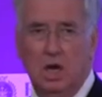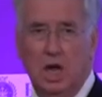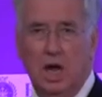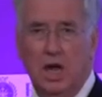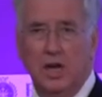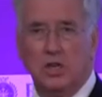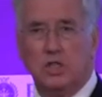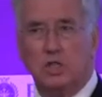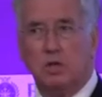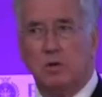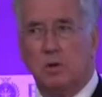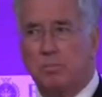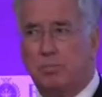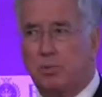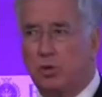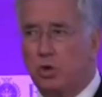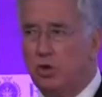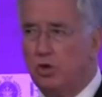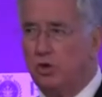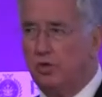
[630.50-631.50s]
and to
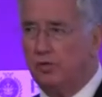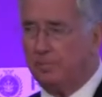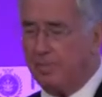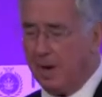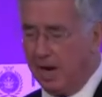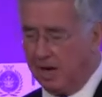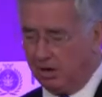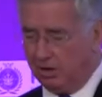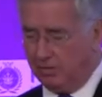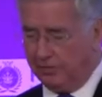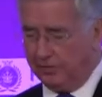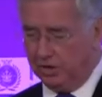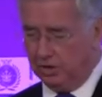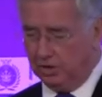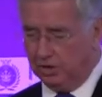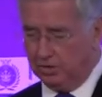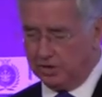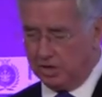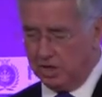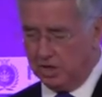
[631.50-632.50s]
improve
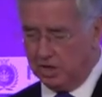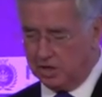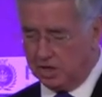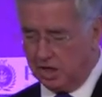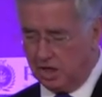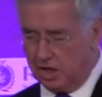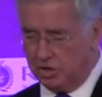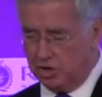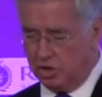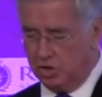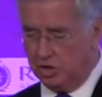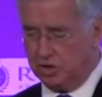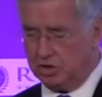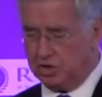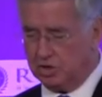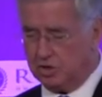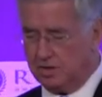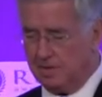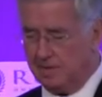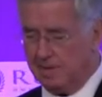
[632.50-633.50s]
battlefield
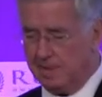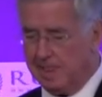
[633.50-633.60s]
intelligence.